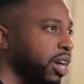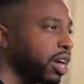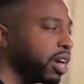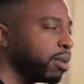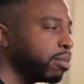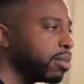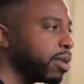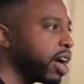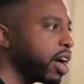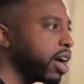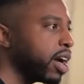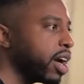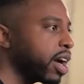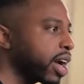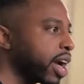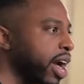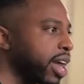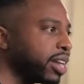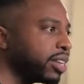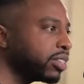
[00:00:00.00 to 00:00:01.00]

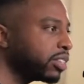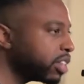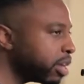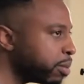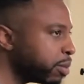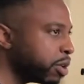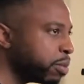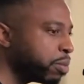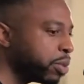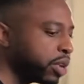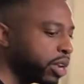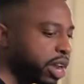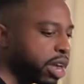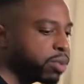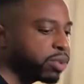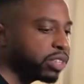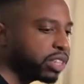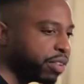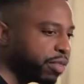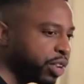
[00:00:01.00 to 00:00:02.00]
I kind of stumbled upon it.
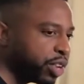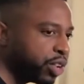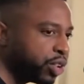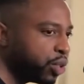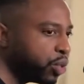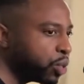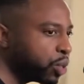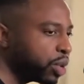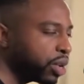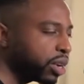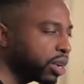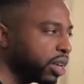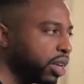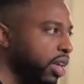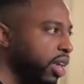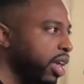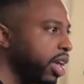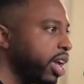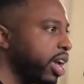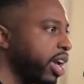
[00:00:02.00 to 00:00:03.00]
I was living in New York,
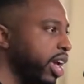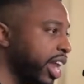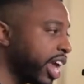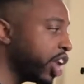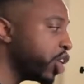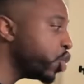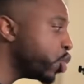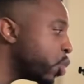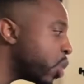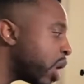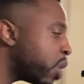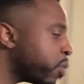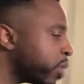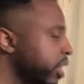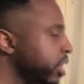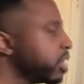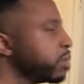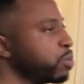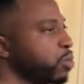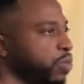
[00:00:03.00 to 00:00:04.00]
and I knew I
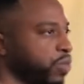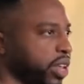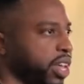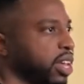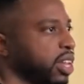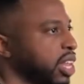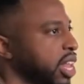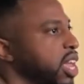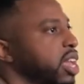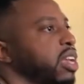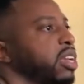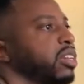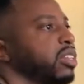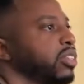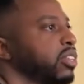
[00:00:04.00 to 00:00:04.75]
wanted to move to LA.